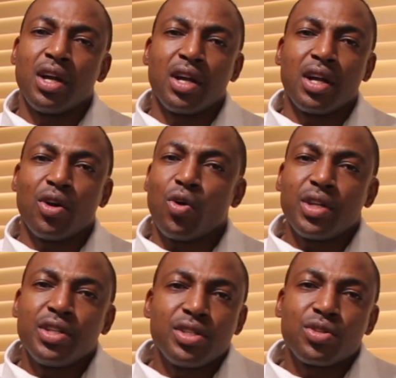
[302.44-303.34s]

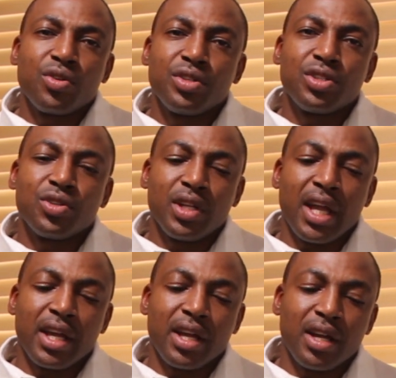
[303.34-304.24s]
other disease conditions
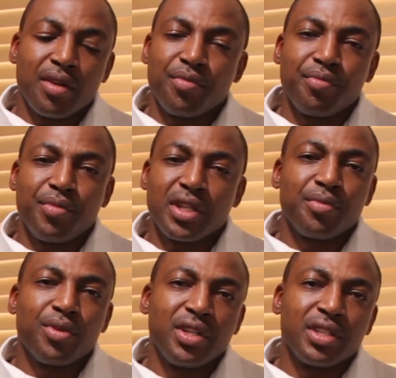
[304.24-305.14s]
like
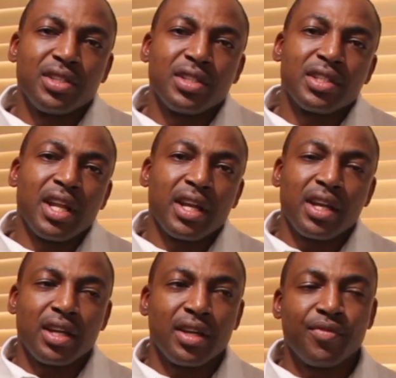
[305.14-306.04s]
metabolic disease, like
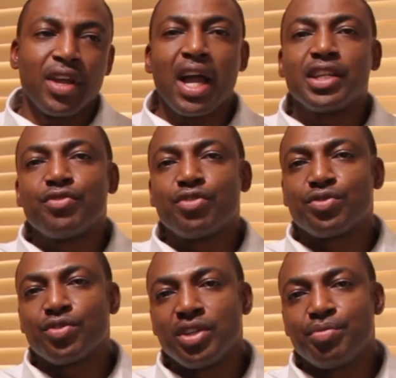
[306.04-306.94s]

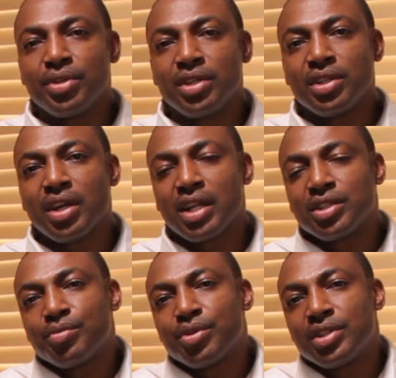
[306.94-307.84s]
antiphospholipid
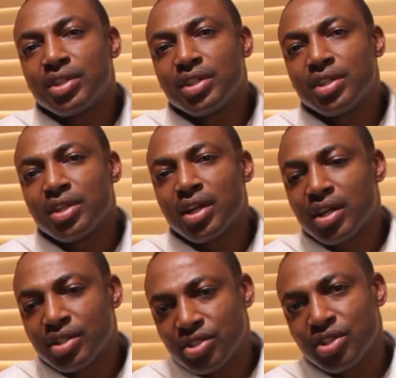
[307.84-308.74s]
antibody
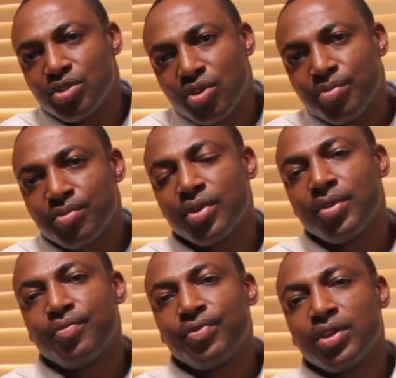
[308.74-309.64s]
syndrome,
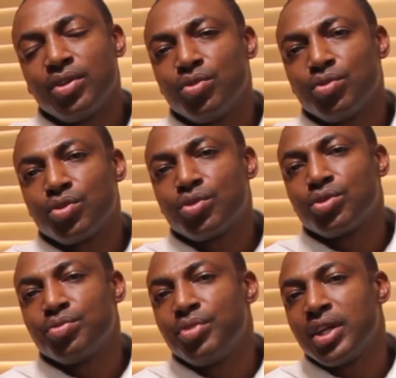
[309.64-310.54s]
you know,
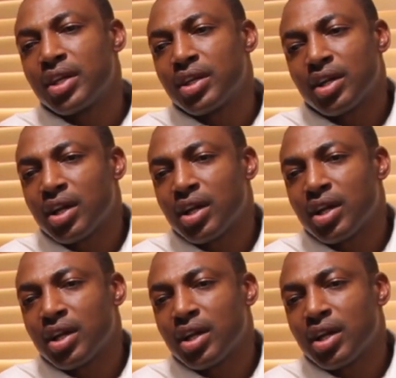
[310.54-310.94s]
could make